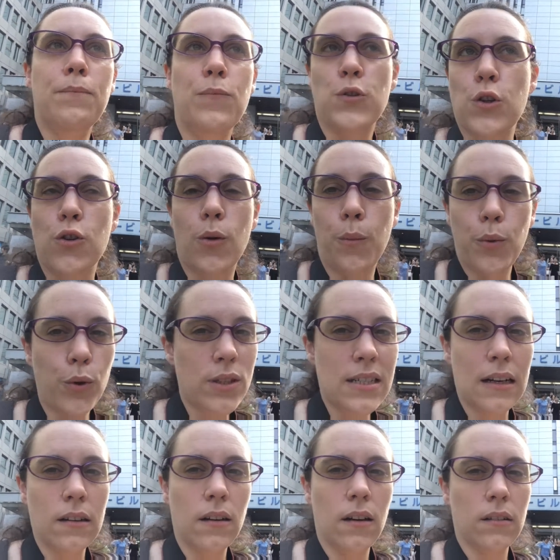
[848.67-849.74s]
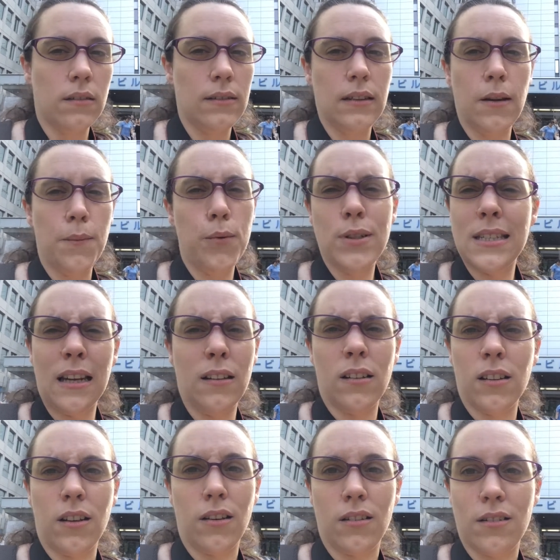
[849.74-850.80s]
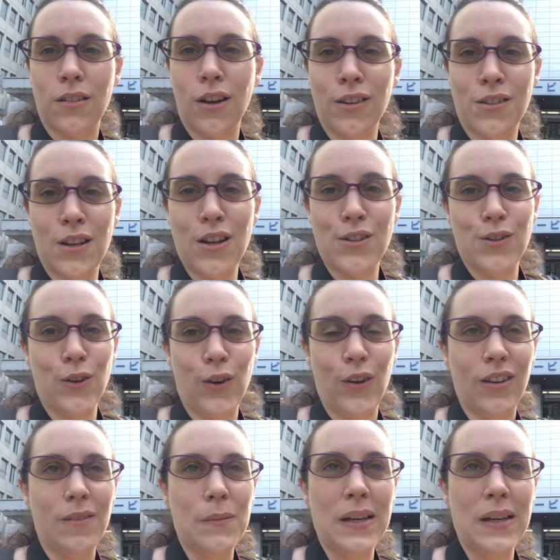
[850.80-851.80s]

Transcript: So the boots are not good, not so good.